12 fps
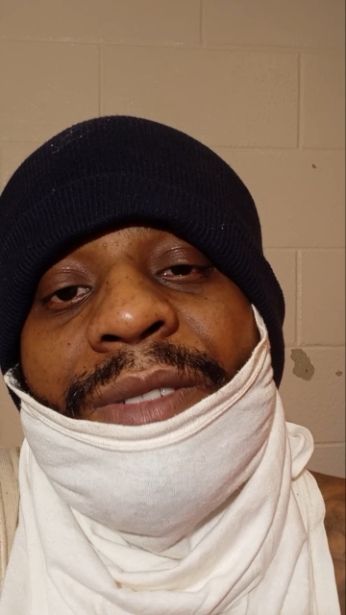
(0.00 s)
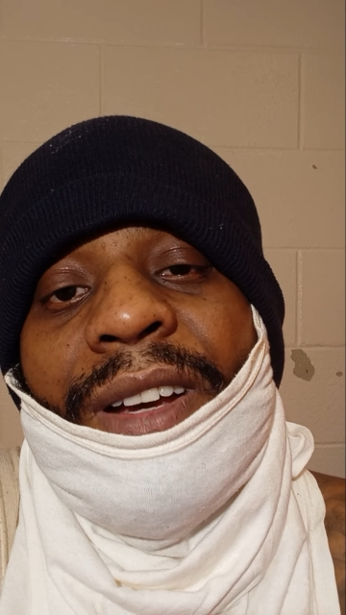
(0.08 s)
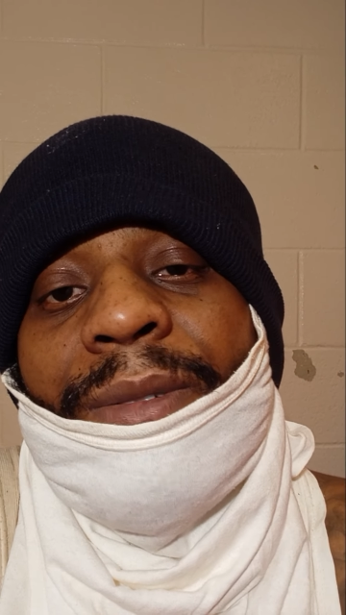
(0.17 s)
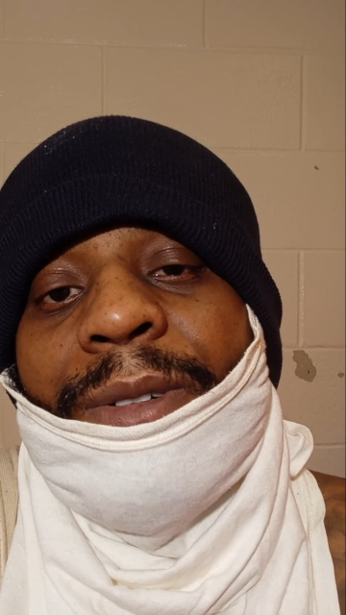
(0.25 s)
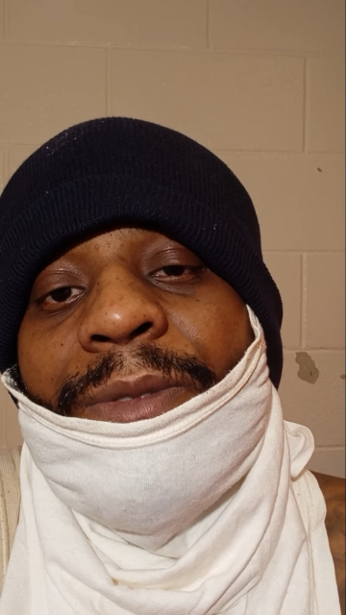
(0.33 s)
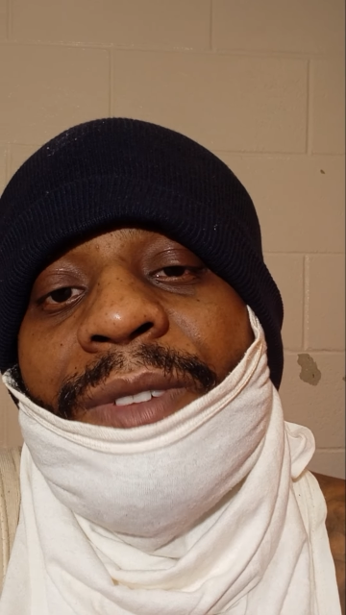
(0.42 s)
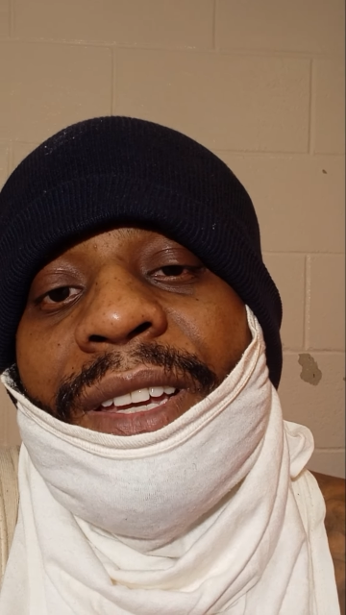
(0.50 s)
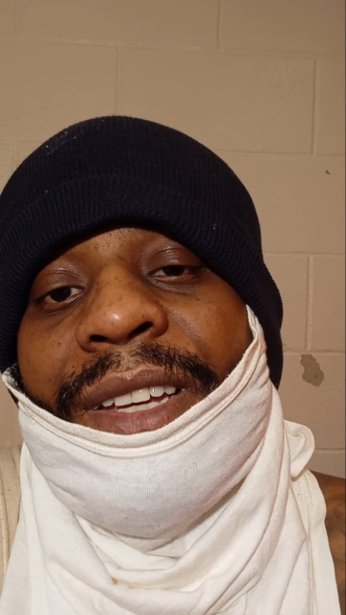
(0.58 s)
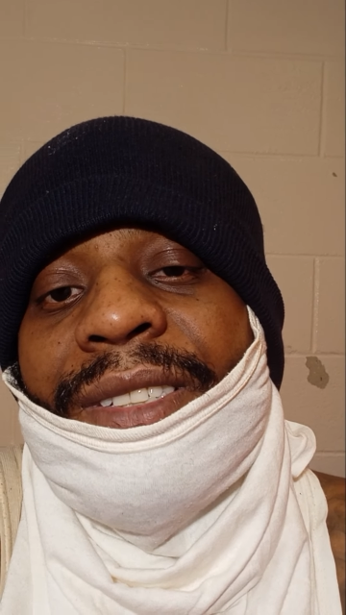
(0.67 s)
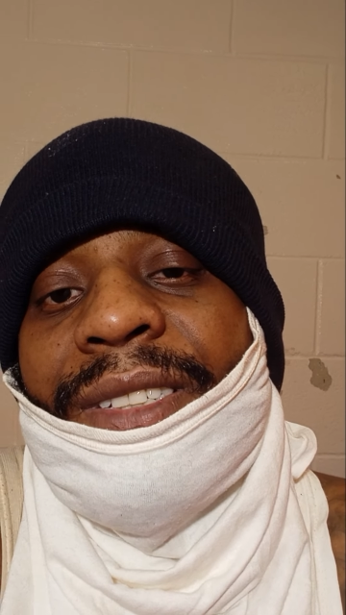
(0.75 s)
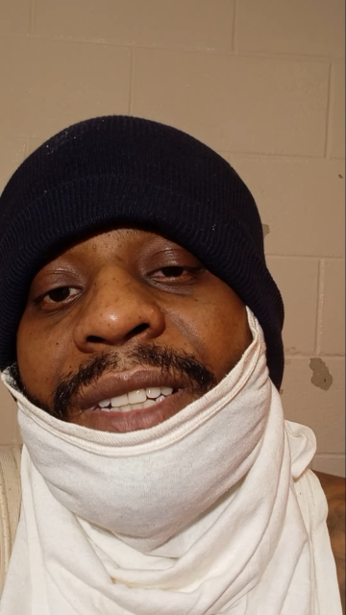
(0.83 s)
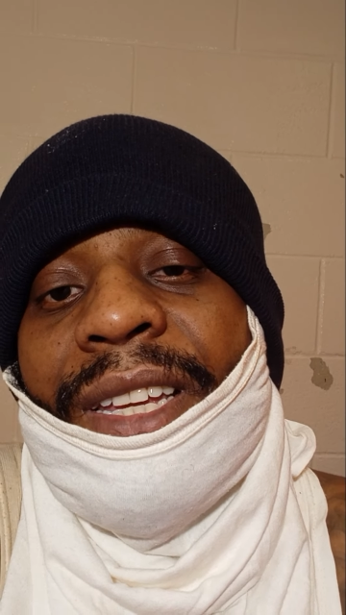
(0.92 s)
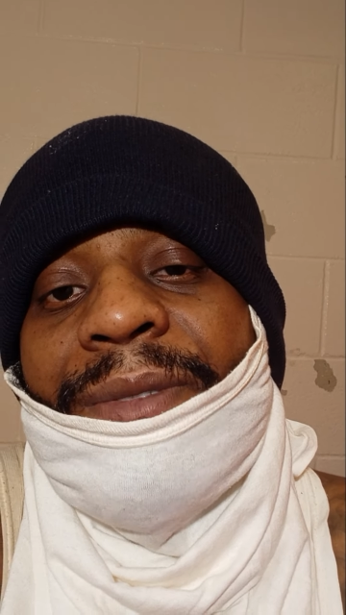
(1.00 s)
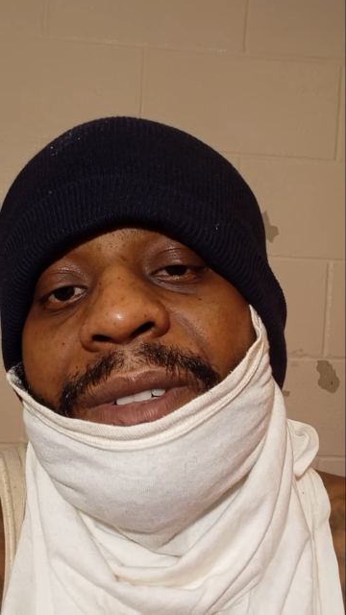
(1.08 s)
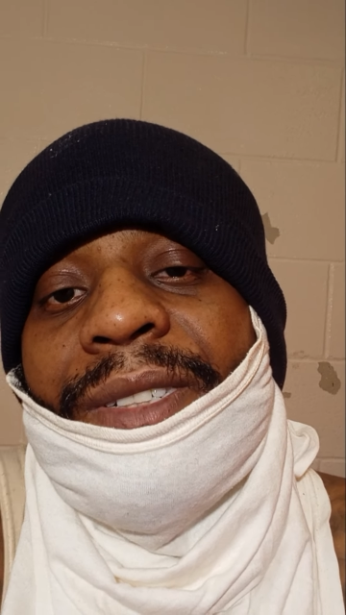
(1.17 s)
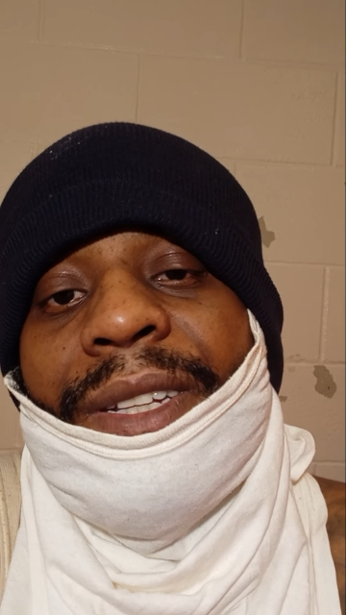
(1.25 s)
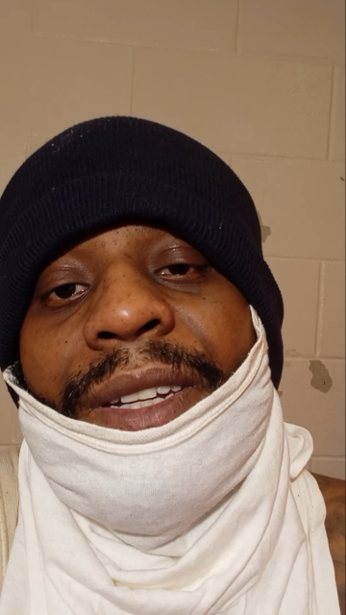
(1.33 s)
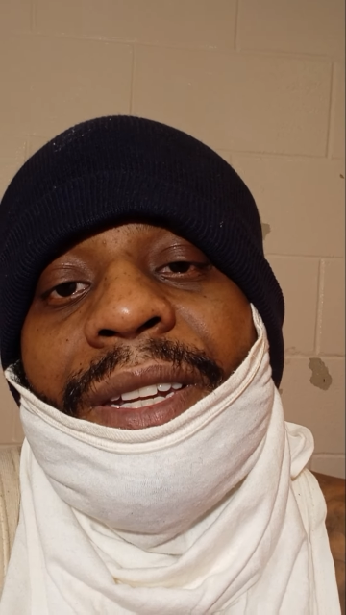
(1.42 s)
hour fast a day for
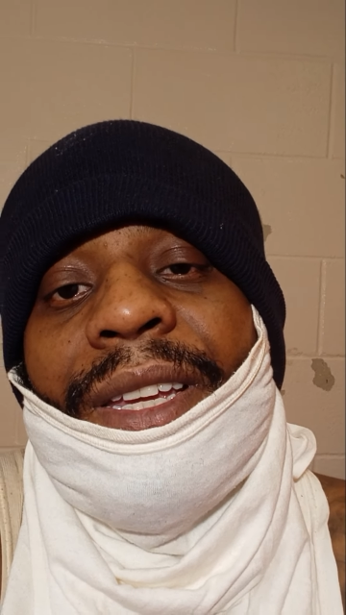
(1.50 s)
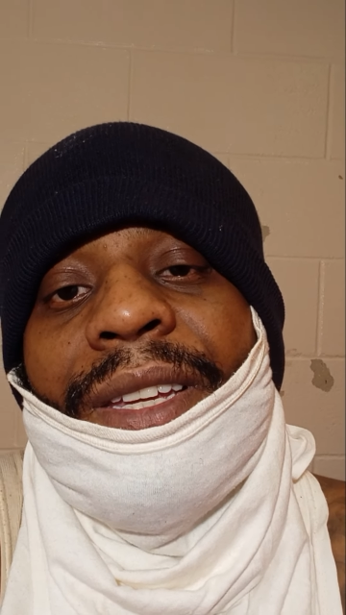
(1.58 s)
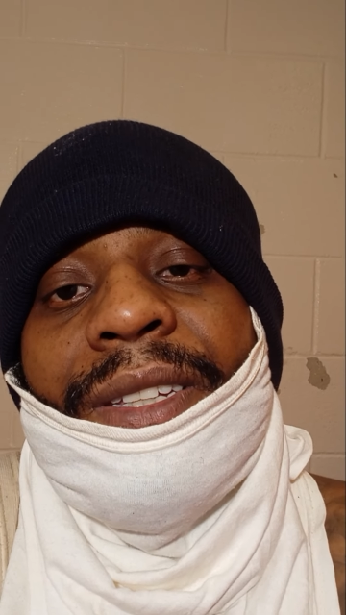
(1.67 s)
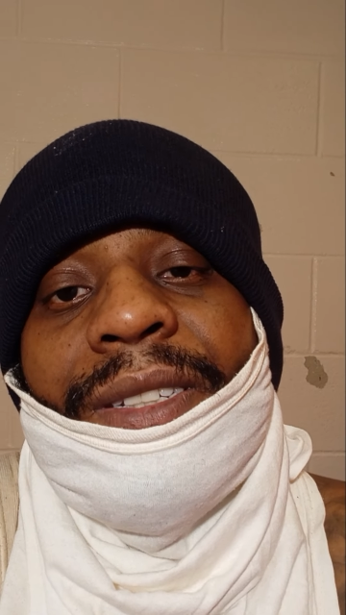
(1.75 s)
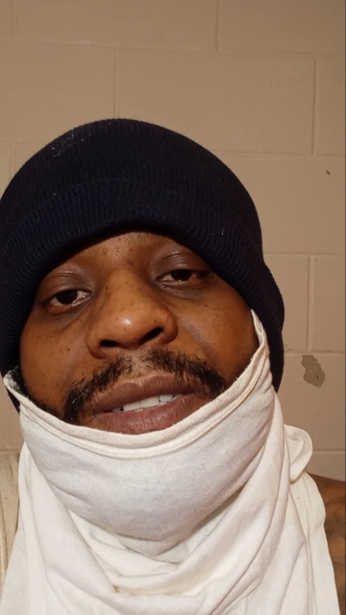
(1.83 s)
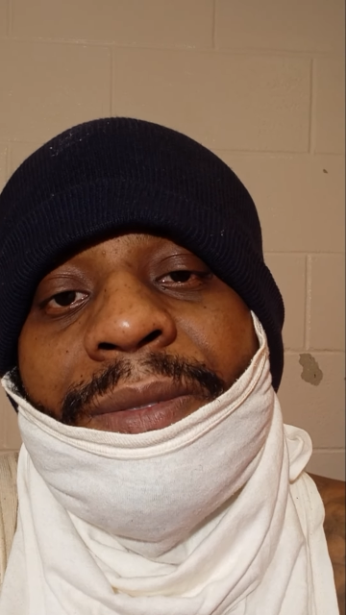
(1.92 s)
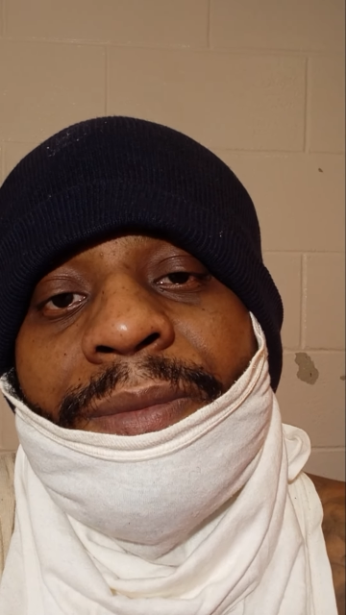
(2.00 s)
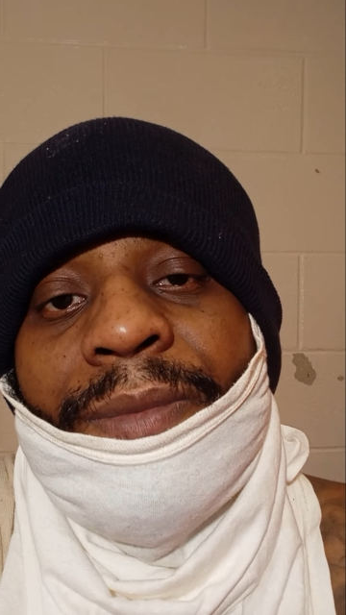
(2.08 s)
10 days.